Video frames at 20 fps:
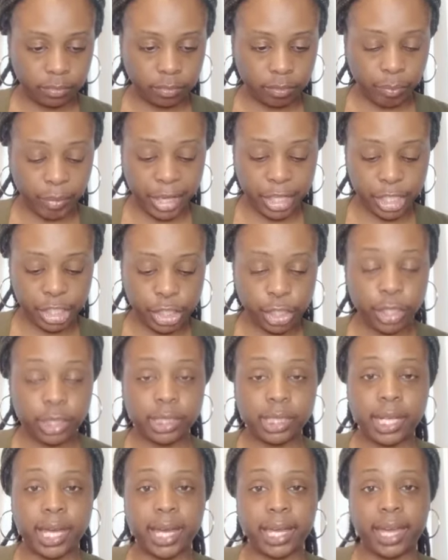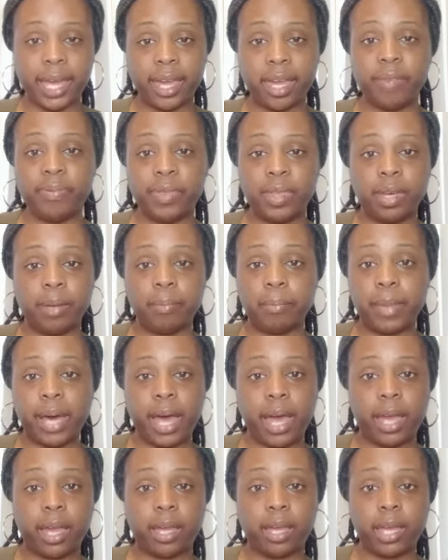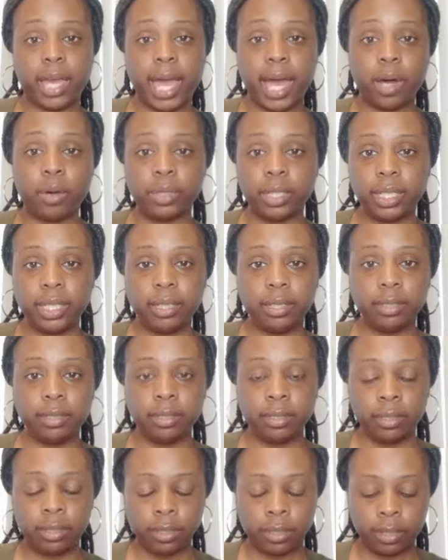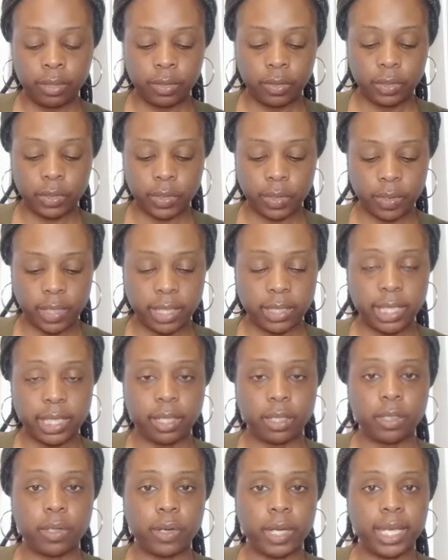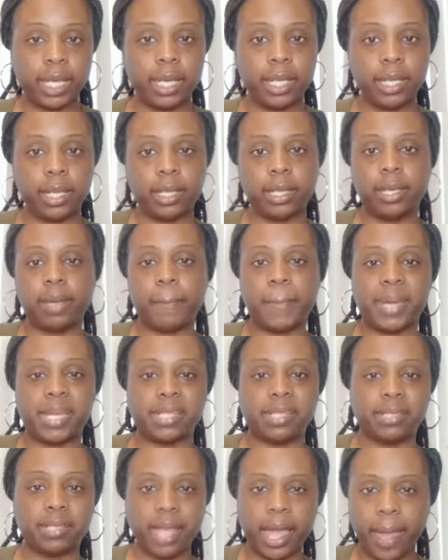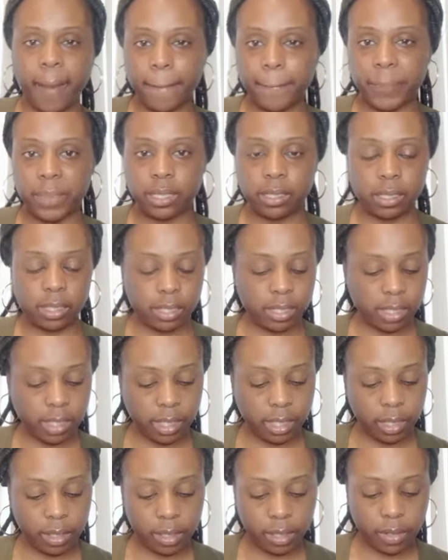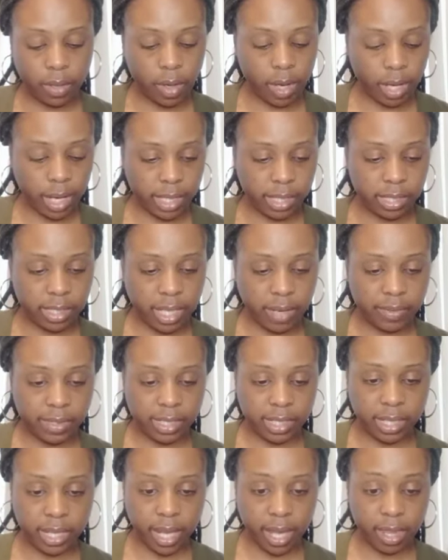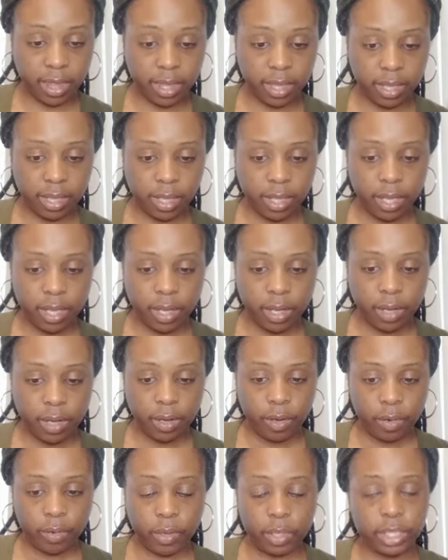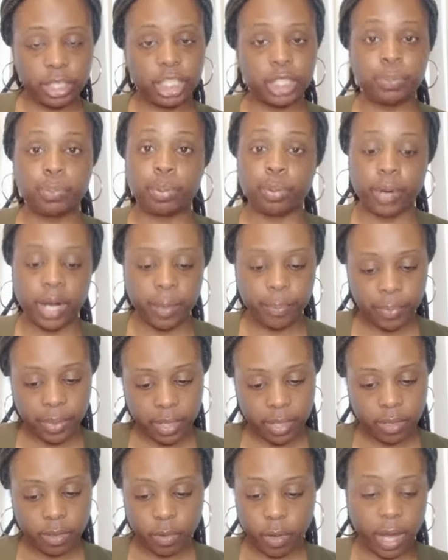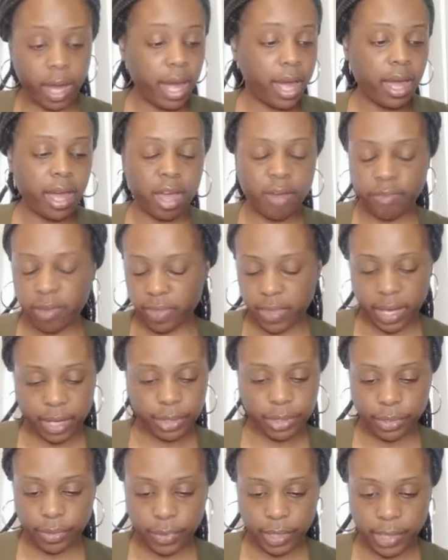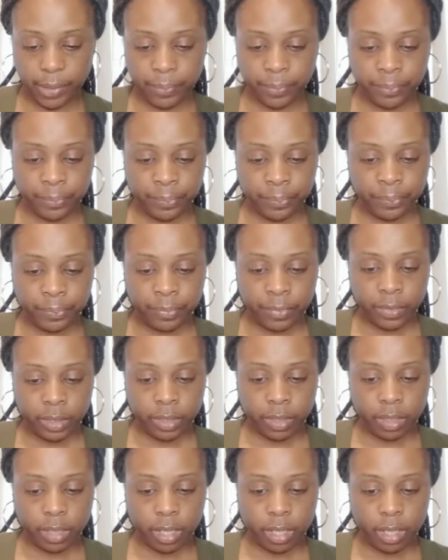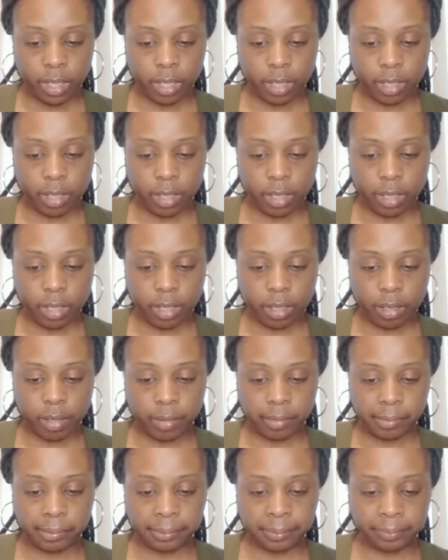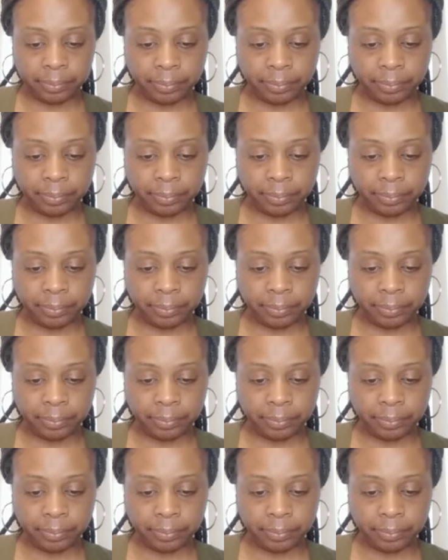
make sure that I gave them my county so that they can go ahead and get my stamp and seal and all that stuff together, or just prep it, or however they do it. Well,